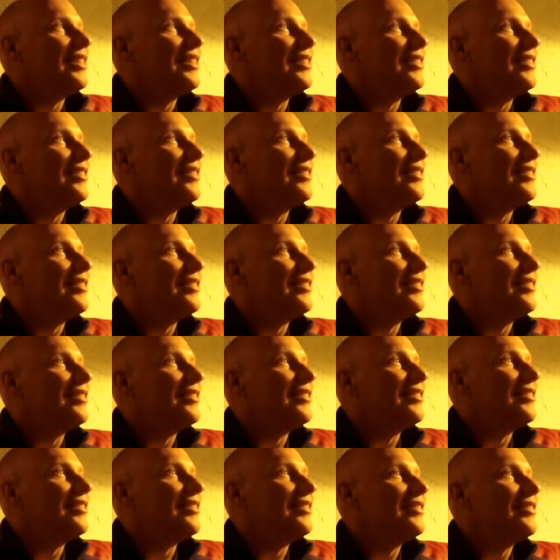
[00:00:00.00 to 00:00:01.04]
entre,
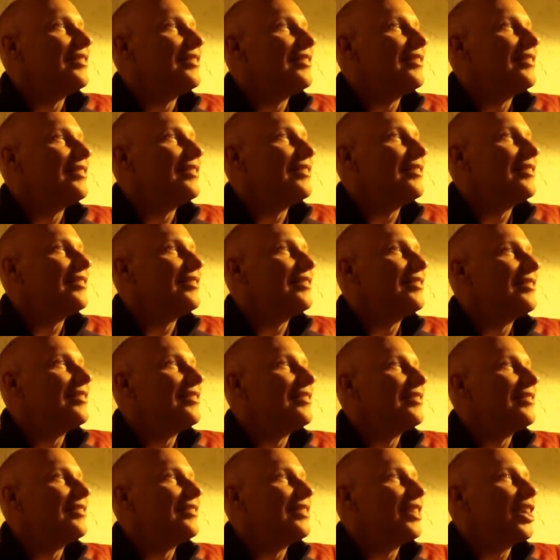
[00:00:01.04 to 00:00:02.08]

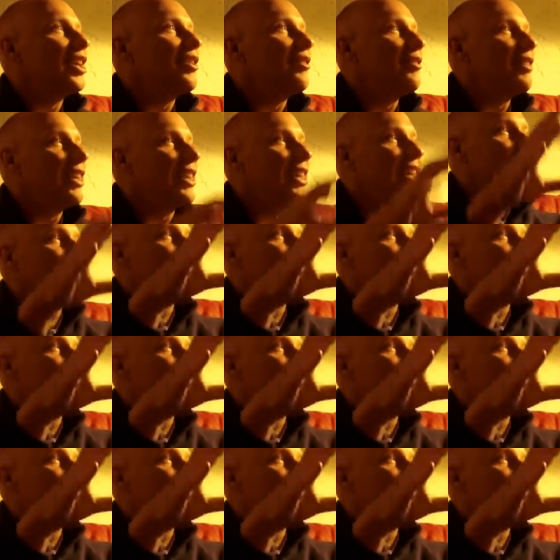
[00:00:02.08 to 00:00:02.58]
kind of like a